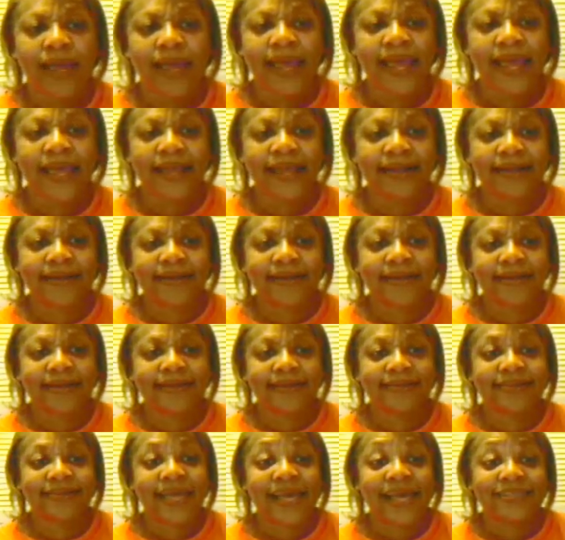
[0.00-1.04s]
And
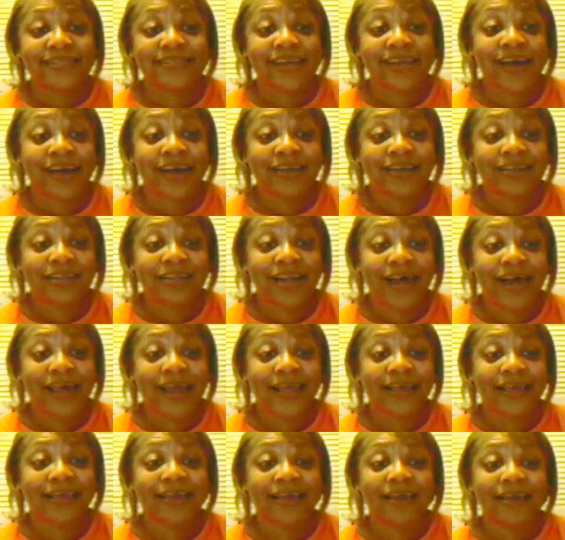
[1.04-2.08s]
that's kind of
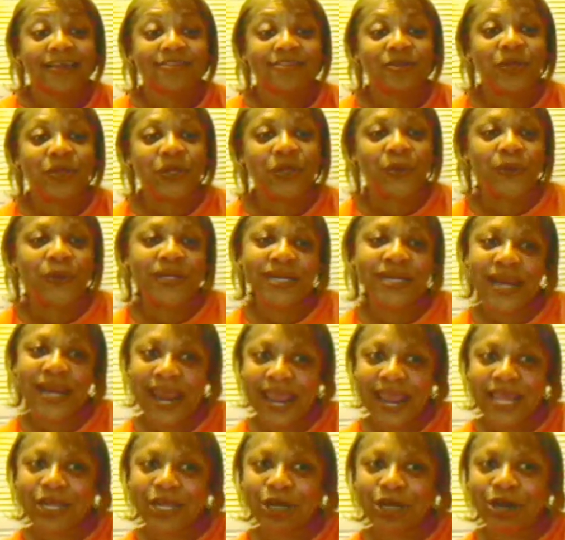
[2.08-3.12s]
like the
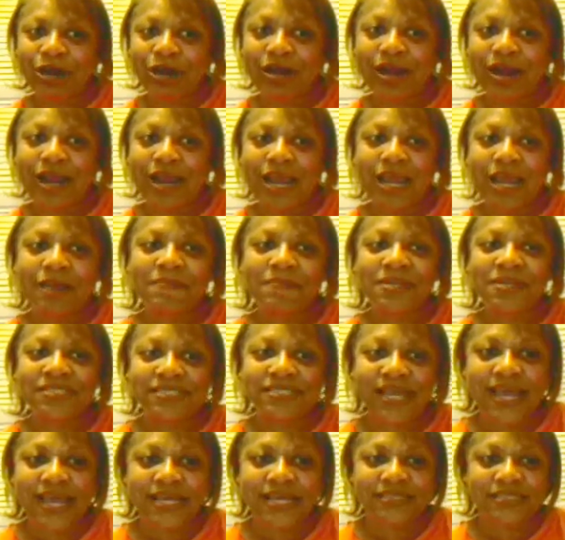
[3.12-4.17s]
creator
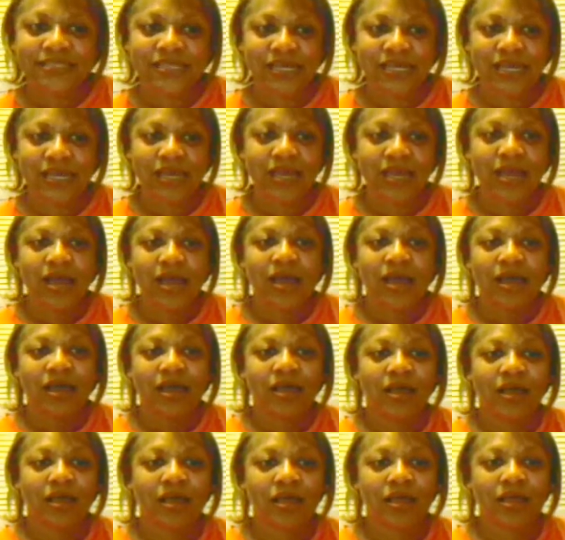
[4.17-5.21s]
imitating,
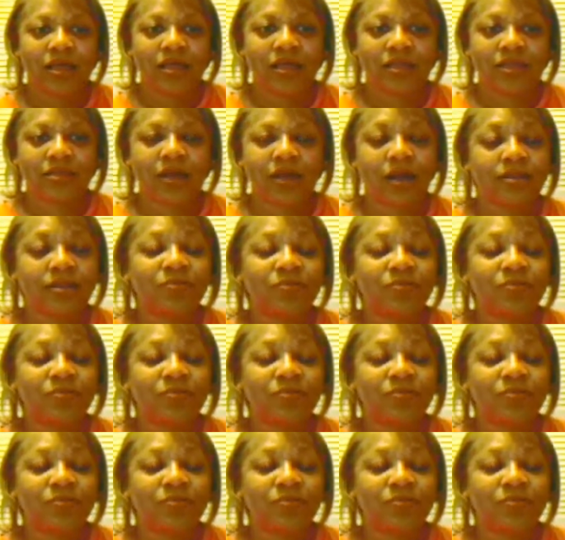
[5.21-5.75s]
or